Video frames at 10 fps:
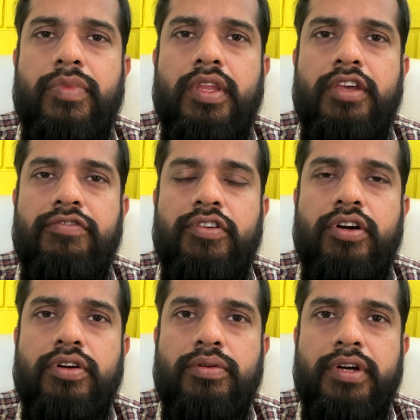If
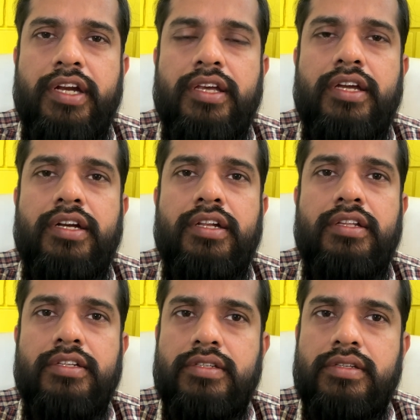not to dedicate
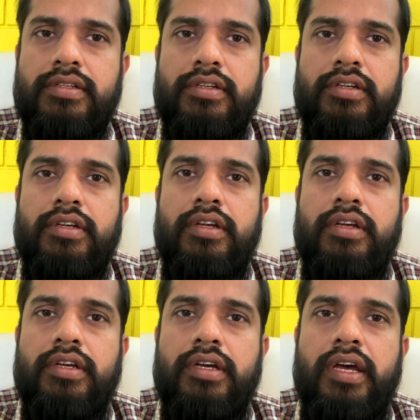this
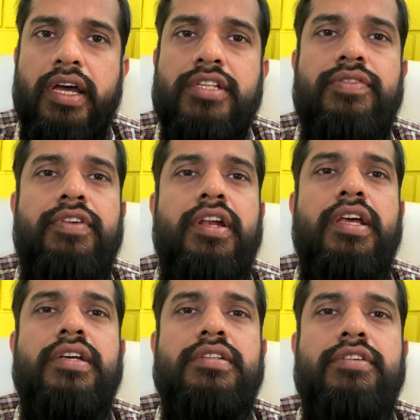as freely
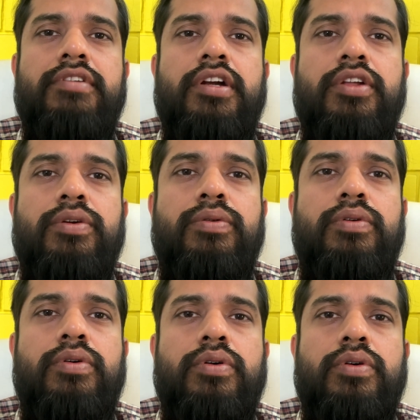as given to you,
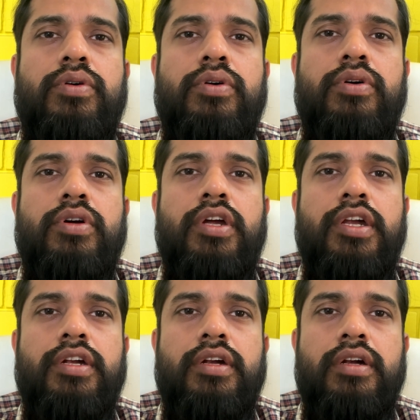
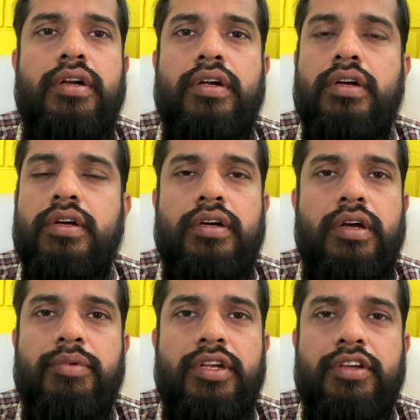and
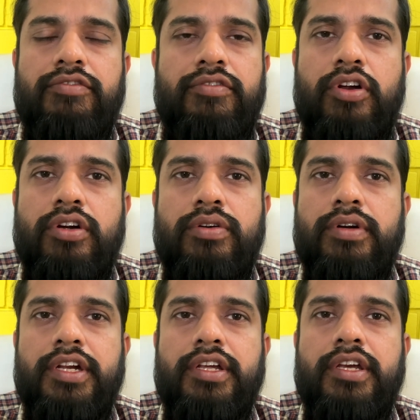if not to
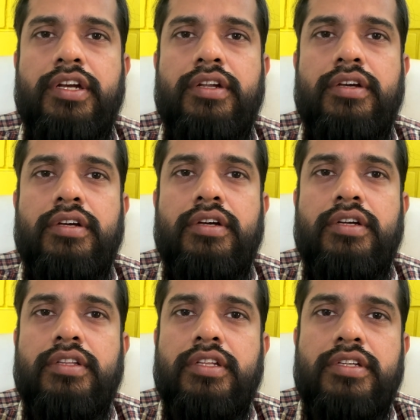dedicate
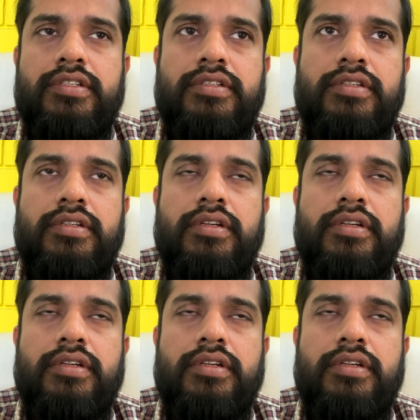these